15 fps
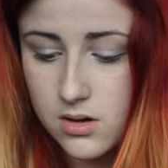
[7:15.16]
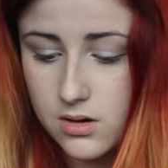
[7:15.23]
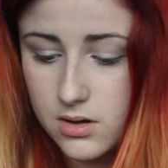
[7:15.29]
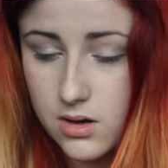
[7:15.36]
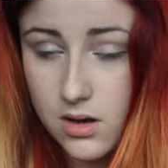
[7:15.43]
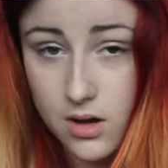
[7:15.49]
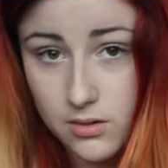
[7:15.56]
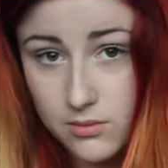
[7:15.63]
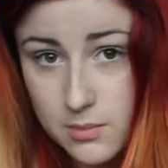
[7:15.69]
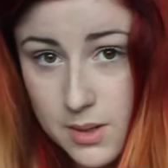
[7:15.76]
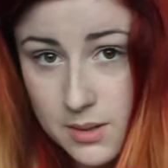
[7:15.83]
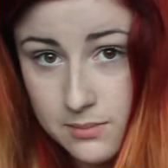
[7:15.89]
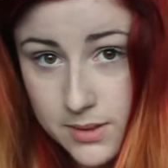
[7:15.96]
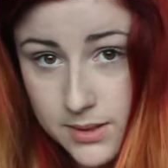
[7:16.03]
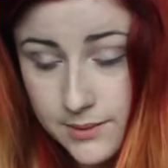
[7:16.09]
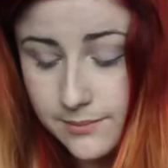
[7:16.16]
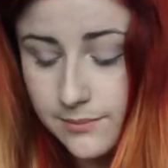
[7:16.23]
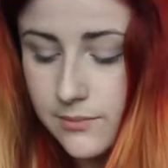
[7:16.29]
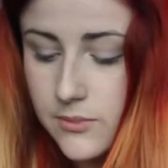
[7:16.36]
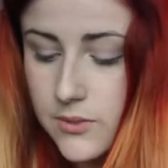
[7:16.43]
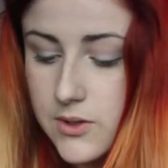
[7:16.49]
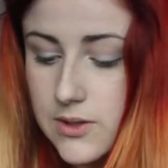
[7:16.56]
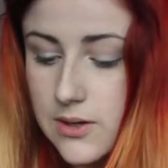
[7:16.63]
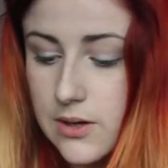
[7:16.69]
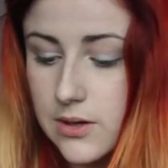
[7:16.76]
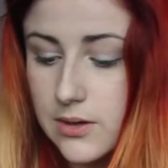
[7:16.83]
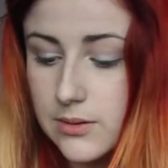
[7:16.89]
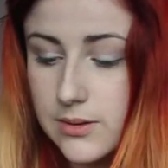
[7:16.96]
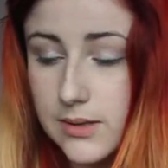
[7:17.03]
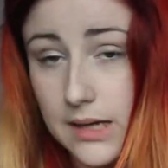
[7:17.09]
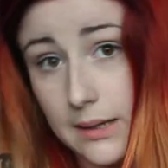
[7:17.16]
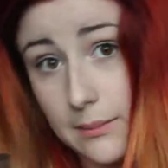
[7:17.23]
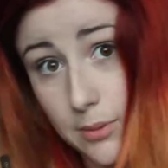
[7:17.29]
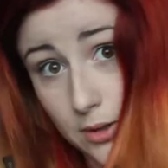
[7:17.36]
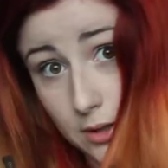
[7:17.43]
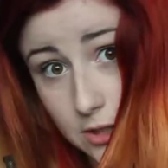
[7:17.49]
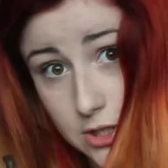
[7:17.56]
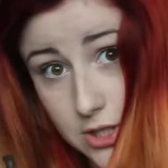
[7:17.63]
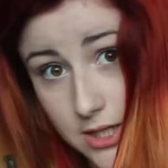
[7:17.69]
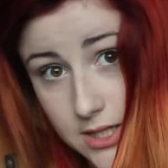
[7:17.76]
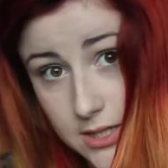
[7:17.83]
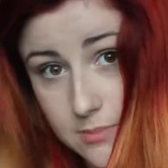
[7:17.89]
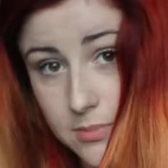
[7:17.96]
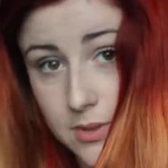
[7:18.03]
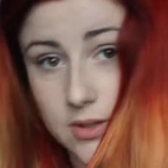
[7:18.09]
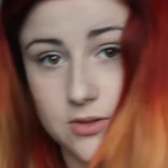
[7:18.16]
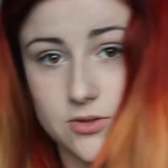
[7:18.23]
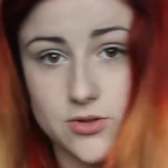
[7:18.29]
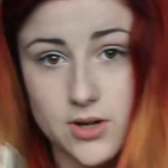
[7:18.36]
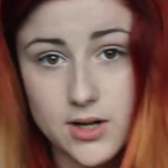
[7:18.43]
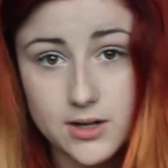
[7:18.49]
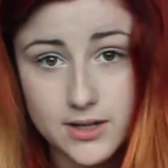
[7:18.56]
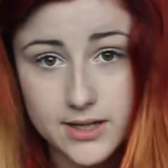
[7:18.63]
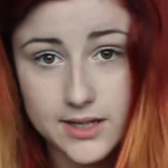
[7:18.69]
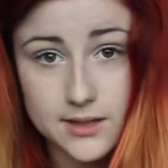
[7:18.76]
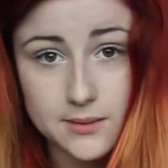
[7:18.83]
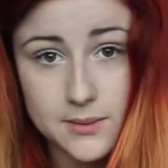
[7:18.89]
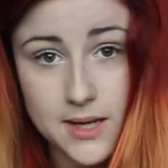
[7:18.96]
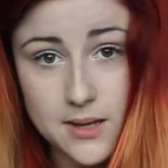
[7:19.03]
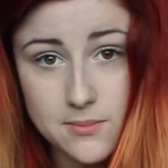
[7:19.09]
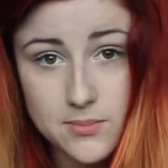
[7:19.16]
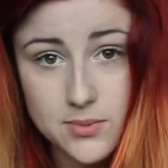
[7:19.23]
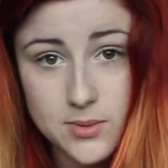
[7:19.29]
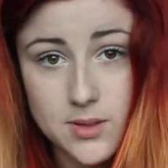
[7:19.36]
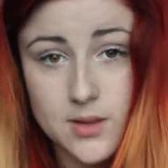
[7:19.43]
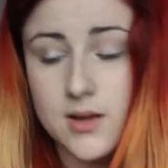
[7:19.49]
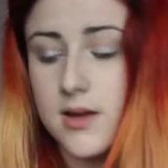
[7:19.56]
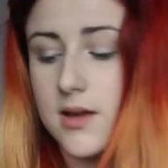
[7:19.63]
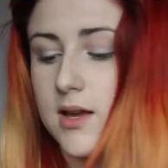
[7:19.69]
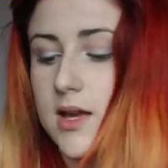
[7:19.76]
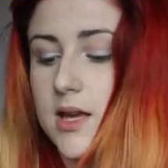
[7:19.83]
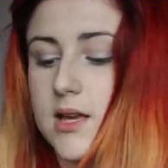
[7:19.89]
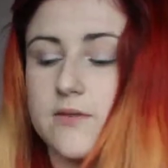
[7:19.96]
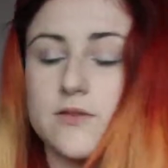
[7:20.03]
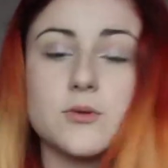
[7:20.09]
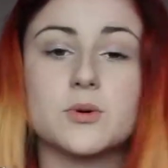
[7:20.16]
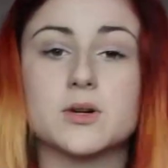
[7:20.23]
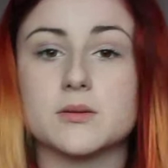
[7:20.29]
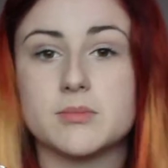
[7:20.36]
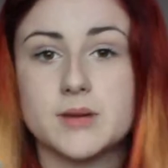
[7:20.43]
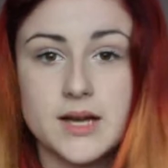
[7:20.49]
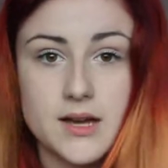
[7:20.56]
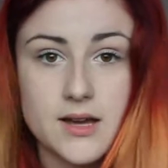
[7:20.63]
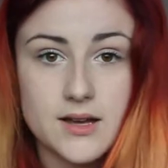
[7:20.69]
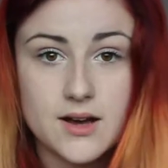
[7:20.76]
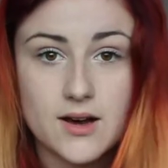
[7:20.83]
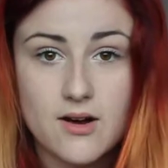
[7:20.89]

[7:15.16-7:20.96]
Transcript: I can't remember, so I apologise, but try looking them up if you want a pair.